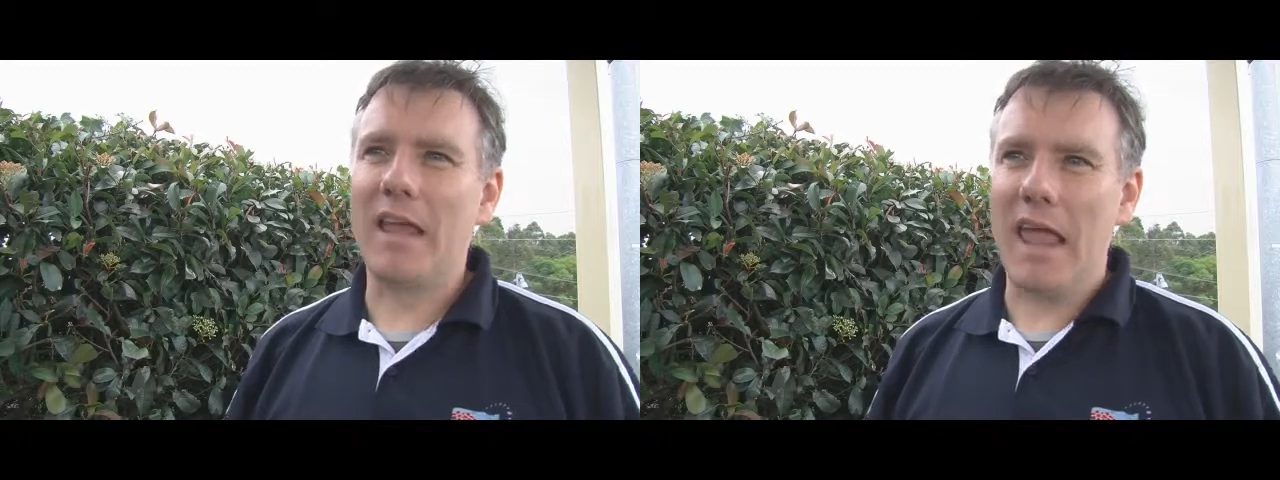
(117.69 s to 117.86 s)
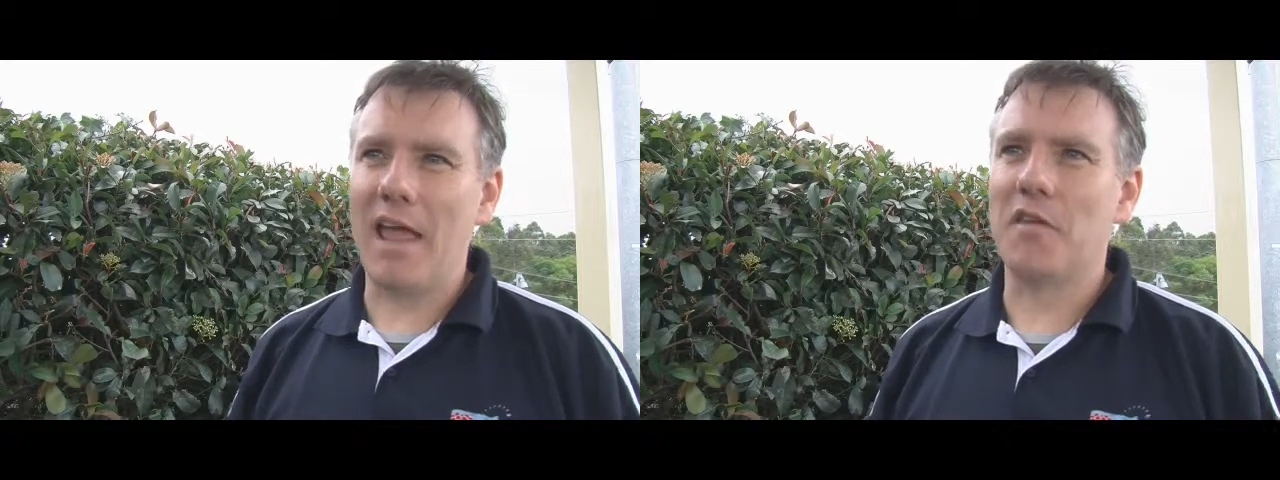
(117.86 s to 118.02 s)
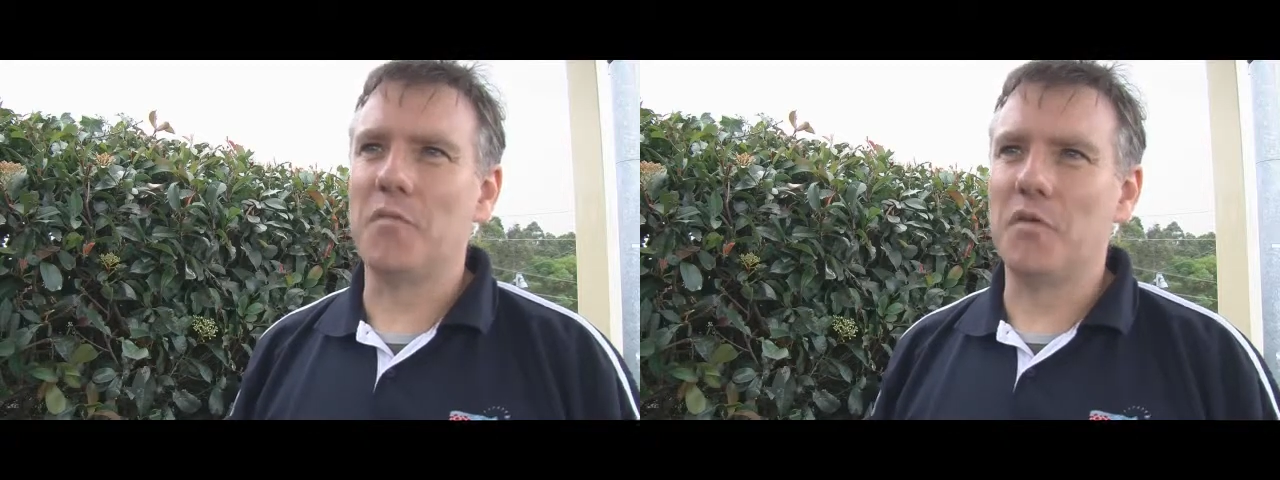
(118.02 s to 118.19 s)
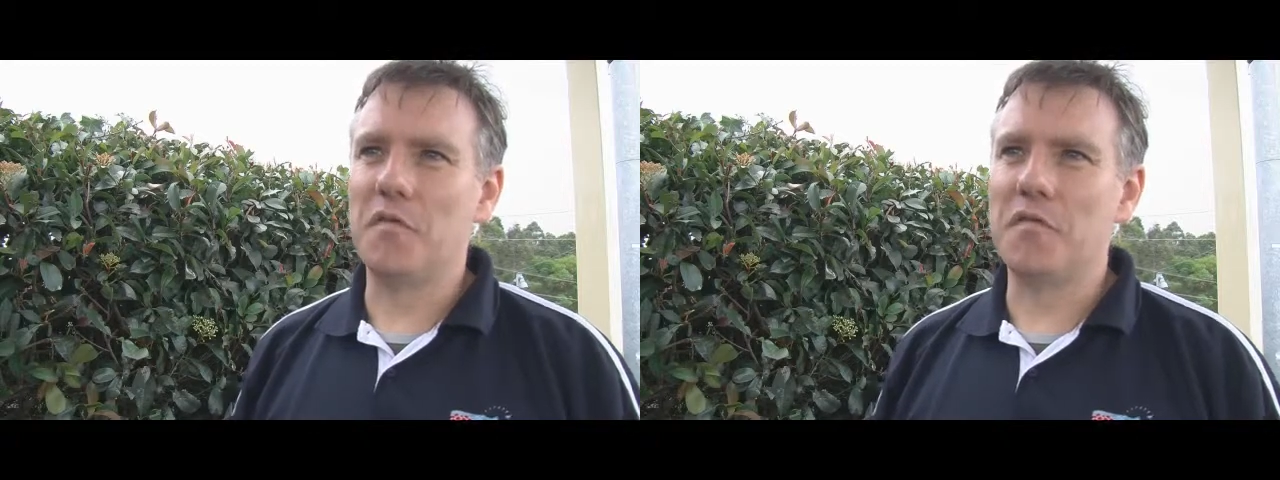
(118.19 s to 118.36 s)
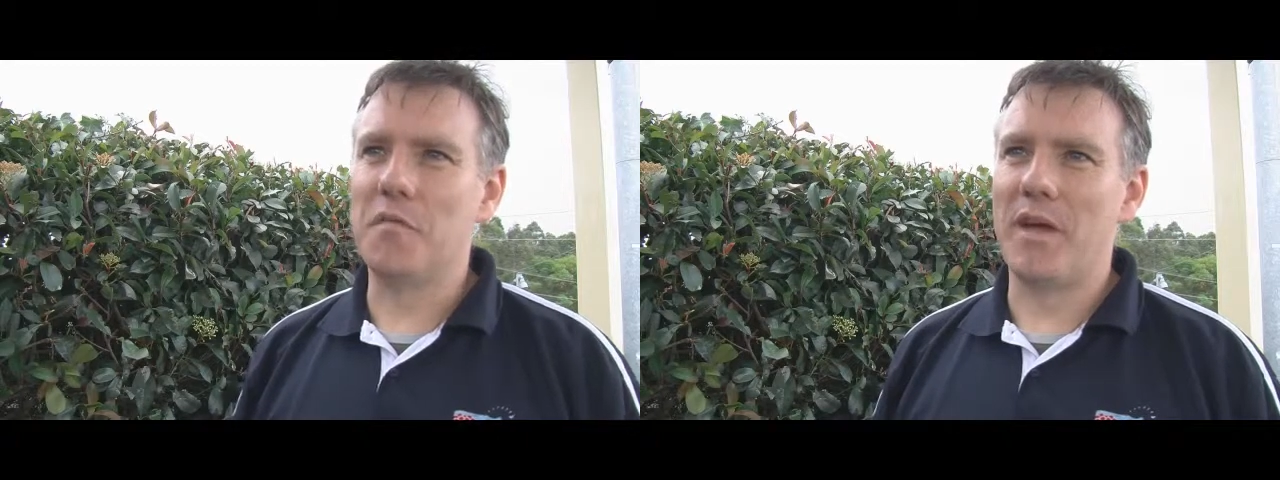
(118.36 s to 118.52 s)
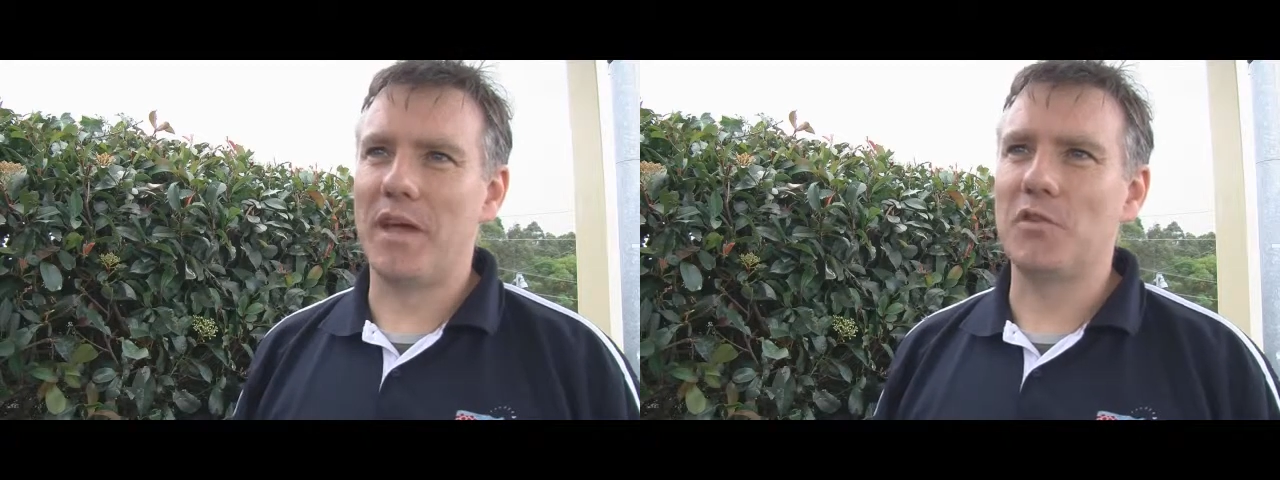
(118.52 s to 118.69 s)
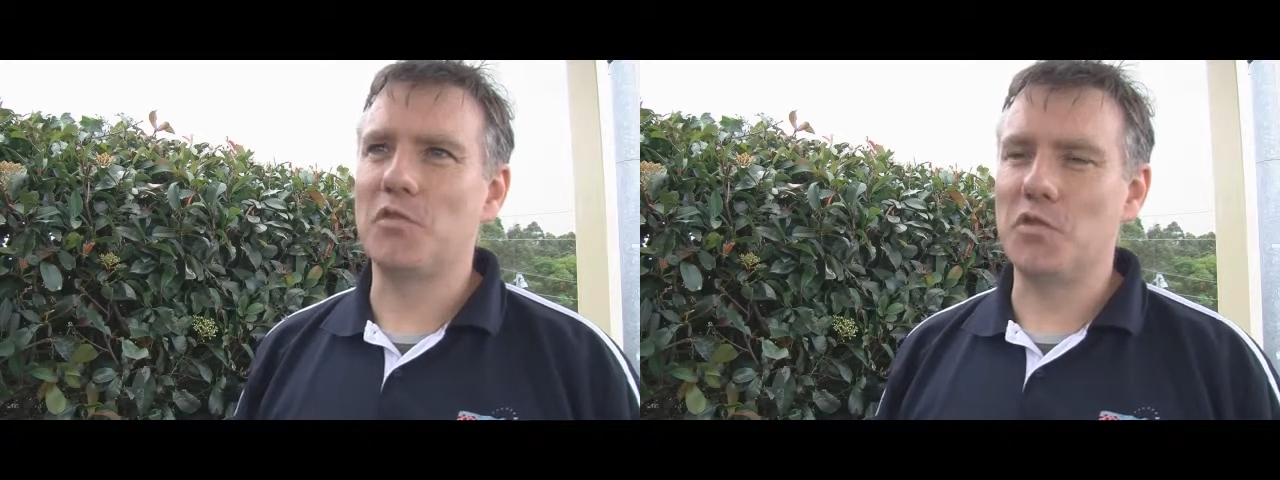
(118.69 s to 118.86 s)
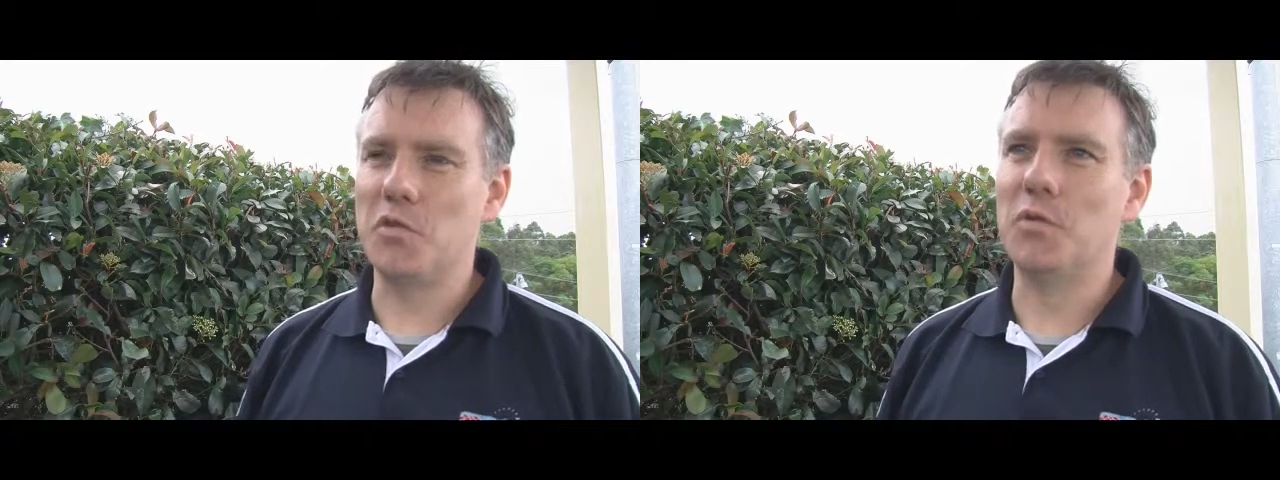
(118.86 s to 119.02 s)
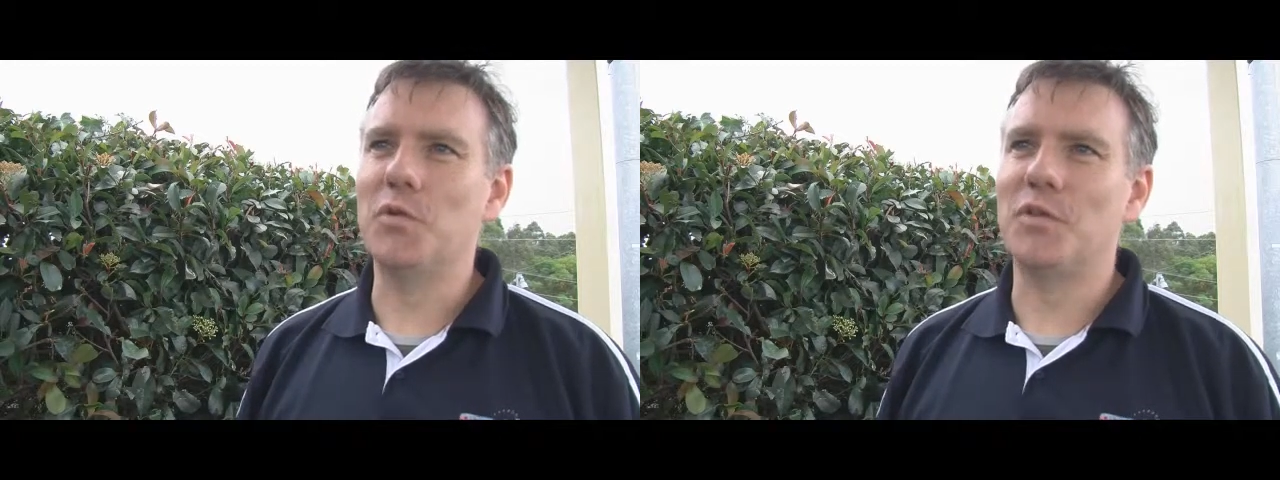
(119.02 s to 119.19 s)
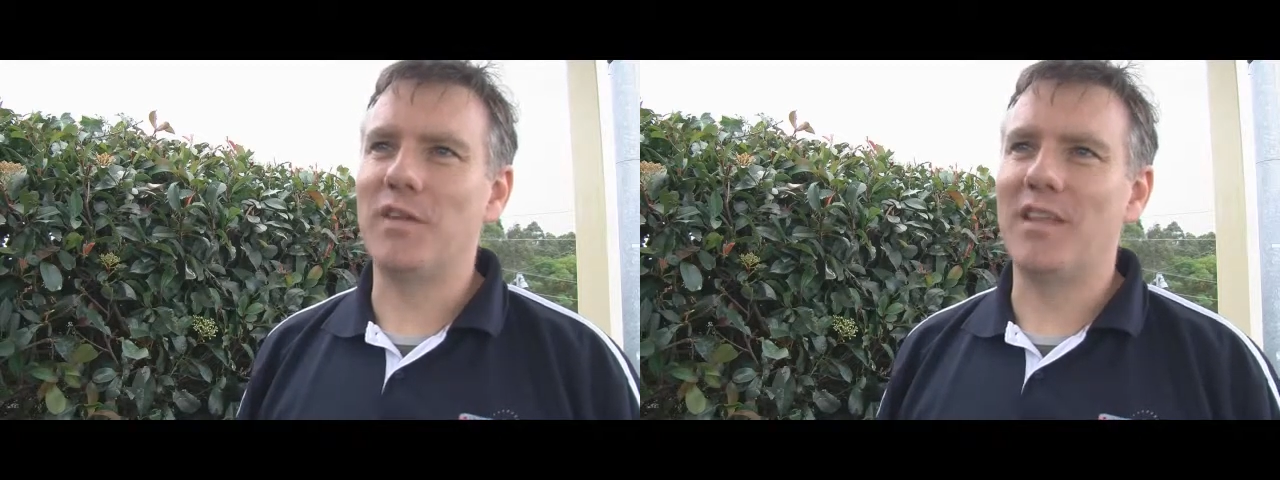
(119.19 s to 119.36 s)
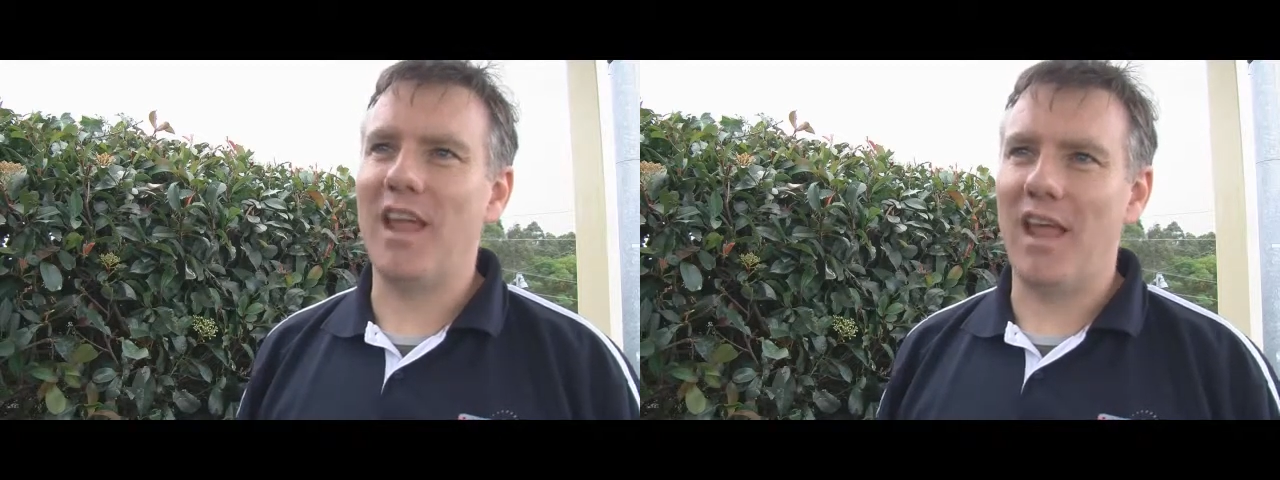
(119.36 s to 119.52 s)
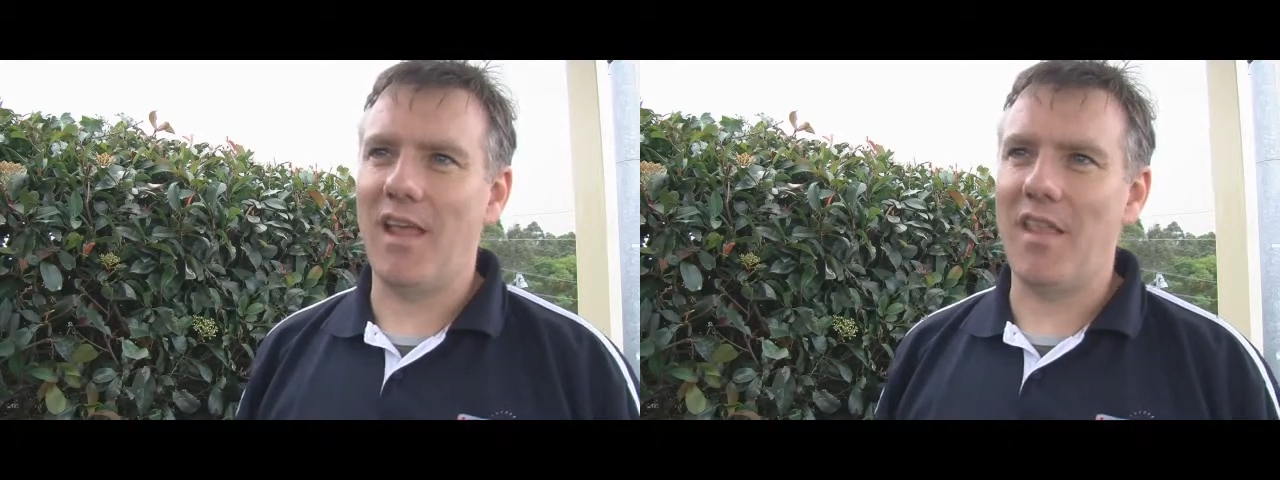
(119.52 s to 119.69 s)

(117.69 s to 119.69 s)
accountable for making sure that